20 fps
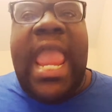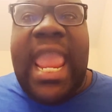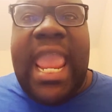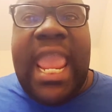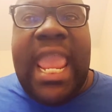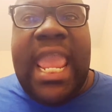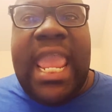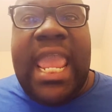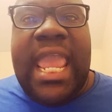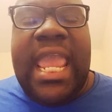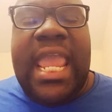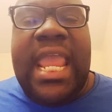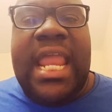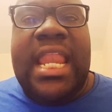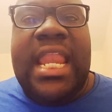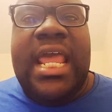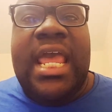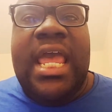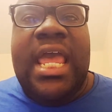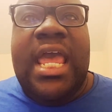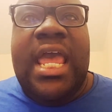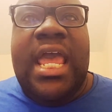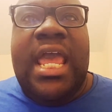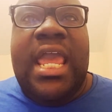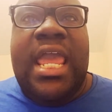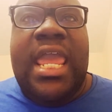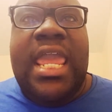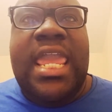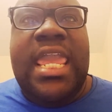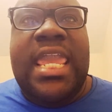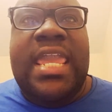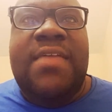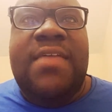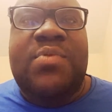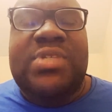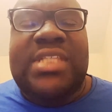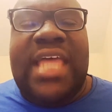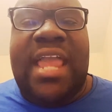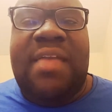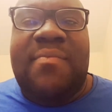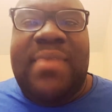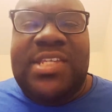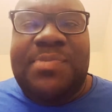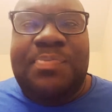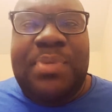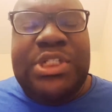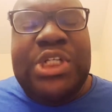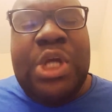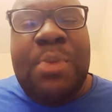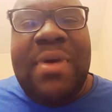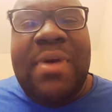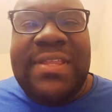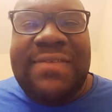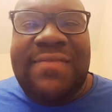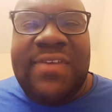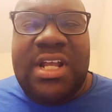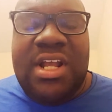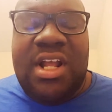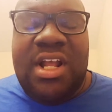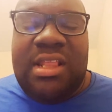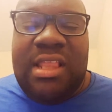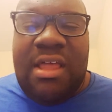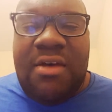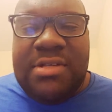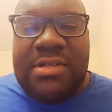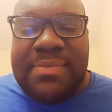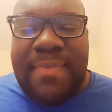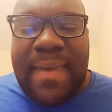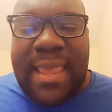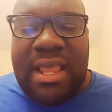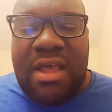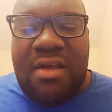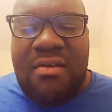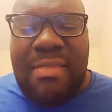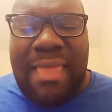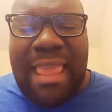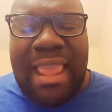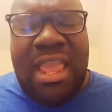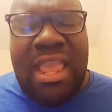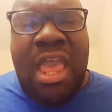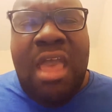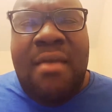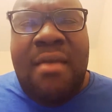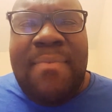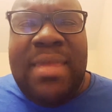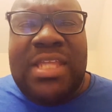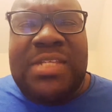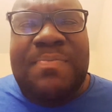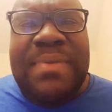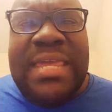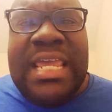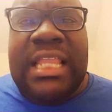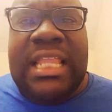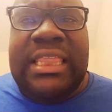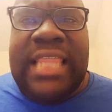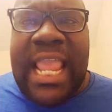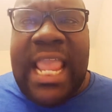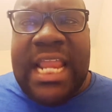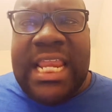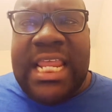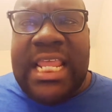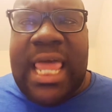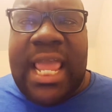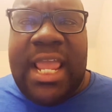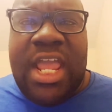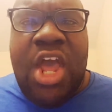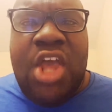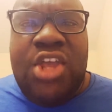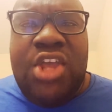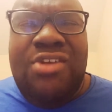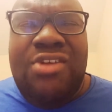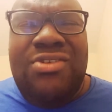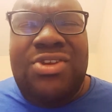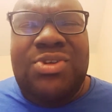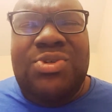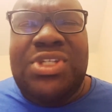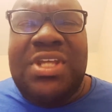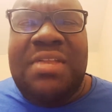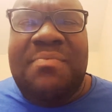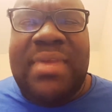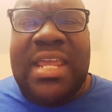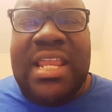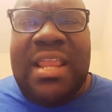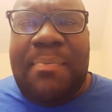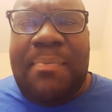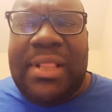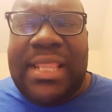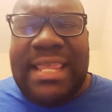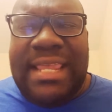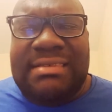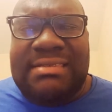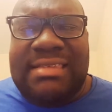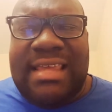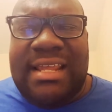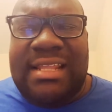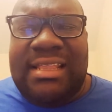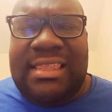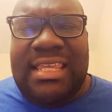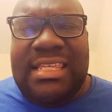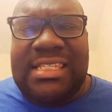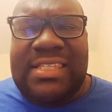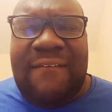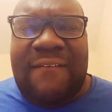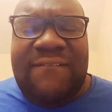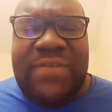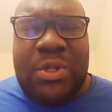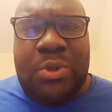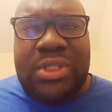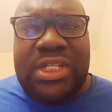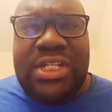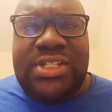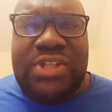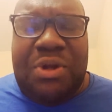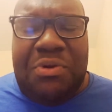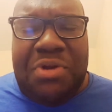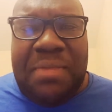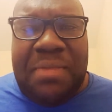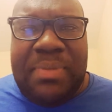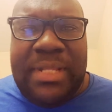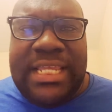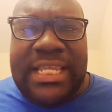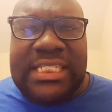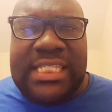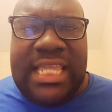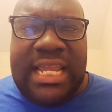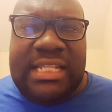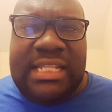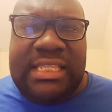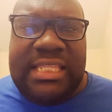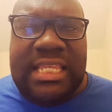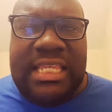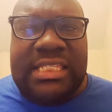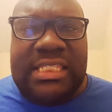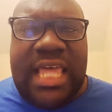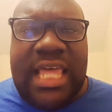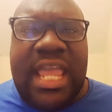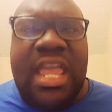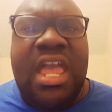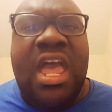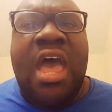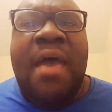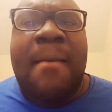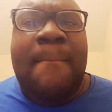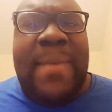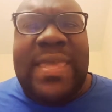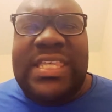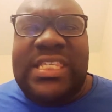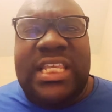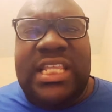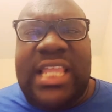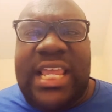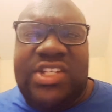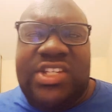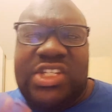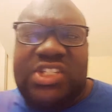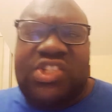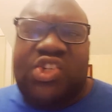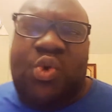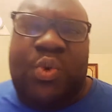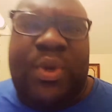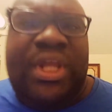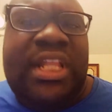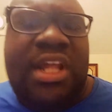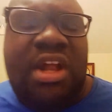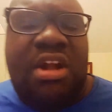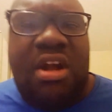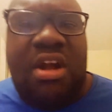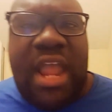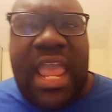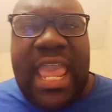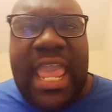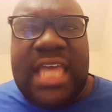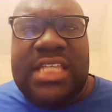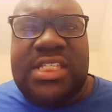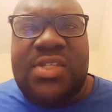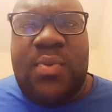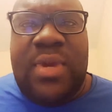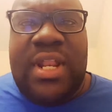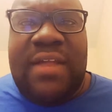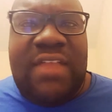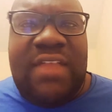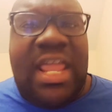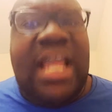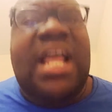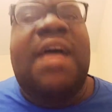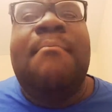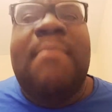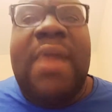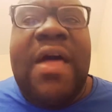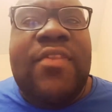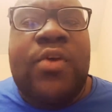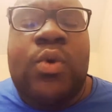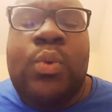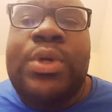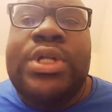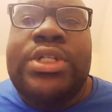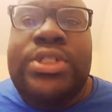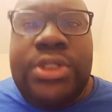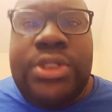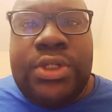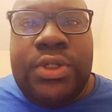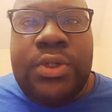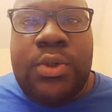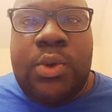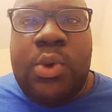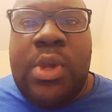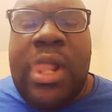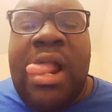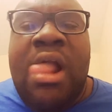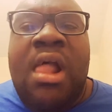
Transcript: And he was like, bitch, put your motherfucking clothes back on. Like, bitch, be a lady. Like, you shouldn't be in a place like this, a filthy, dirty place like this. Like, basically, like, just grilling her ass or whatever, like a mother would do.